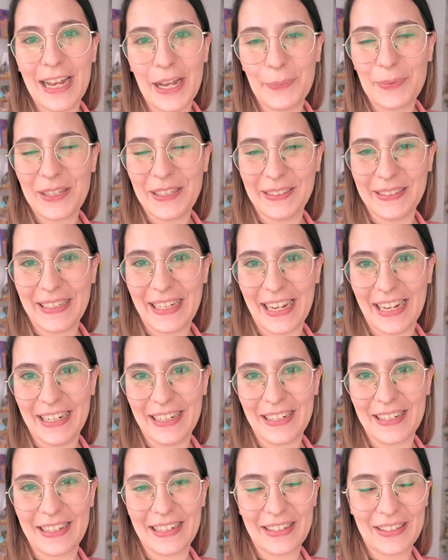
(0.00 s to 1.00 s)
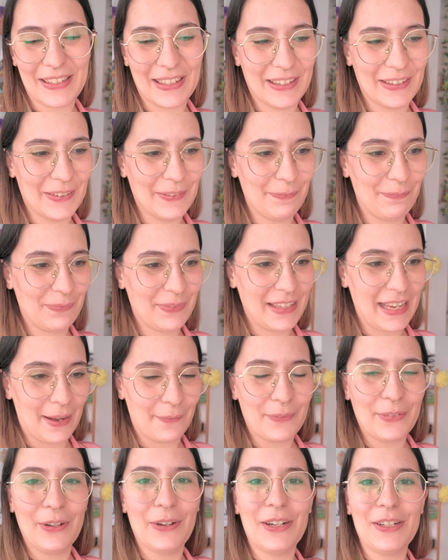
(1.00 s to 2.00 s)
up till the end. So
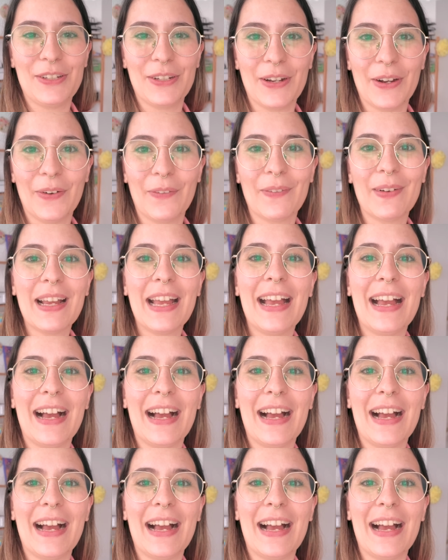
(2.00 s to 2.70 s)
yeah, I'm going to go.